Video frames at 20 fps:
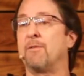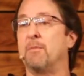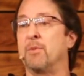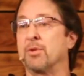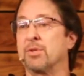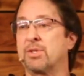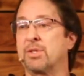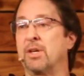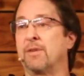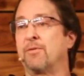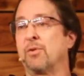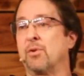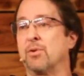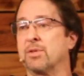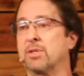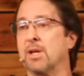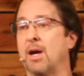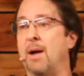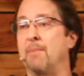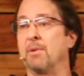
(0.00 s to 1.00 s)
the most
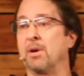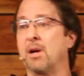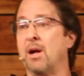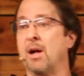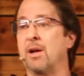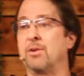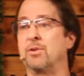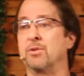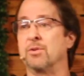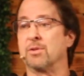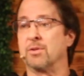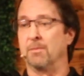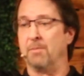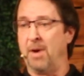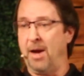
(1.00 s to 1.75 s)
difficult time and God used them?